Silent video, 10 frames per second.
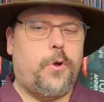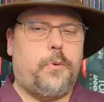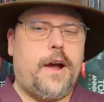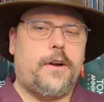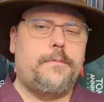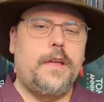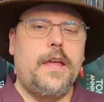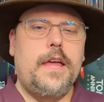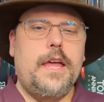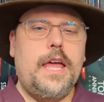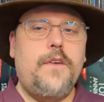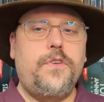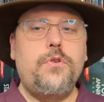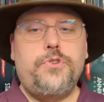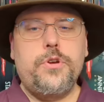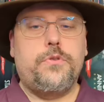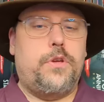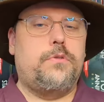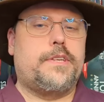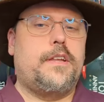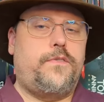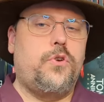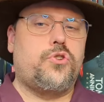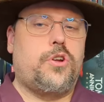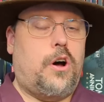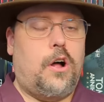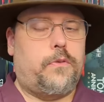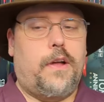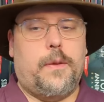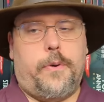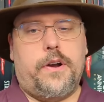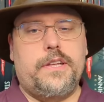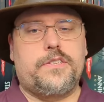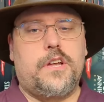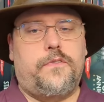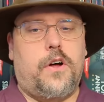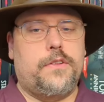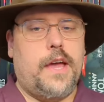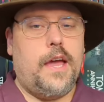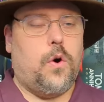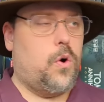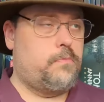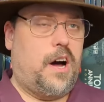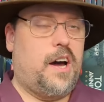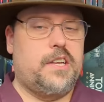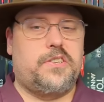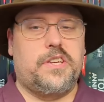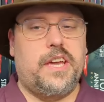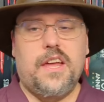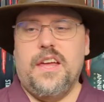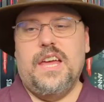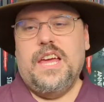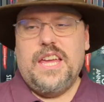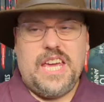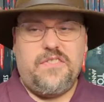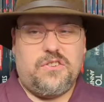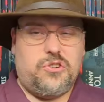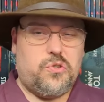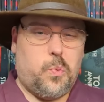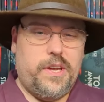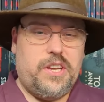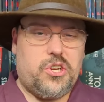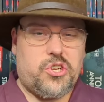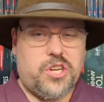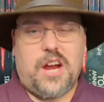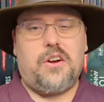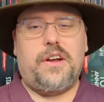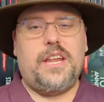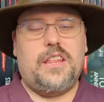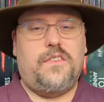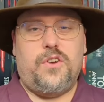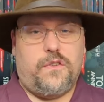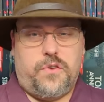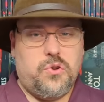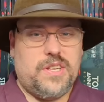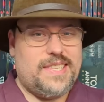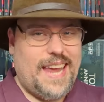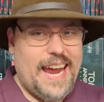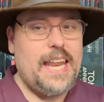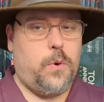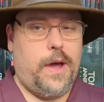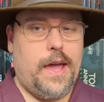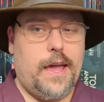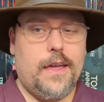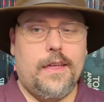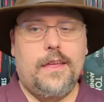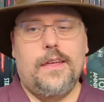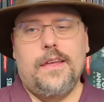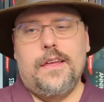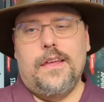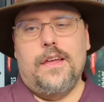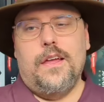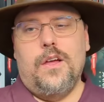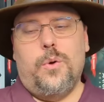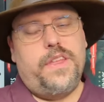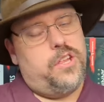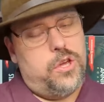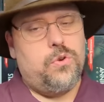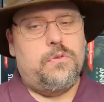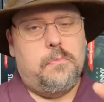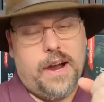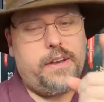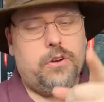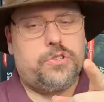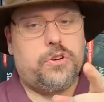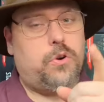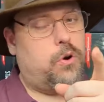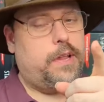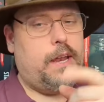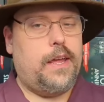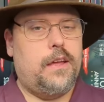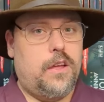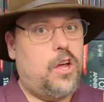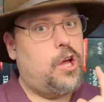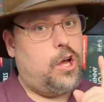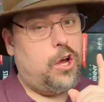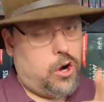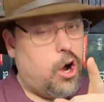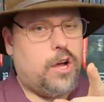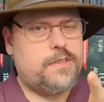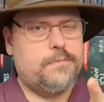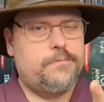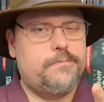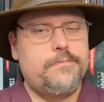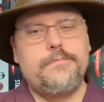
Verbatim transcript: for the record, if you do use an infusion to haul around the party's stuff all day, or honestly, even are just willing to share any of your infusions anyway, then you, my dear sir or lady, are awesome.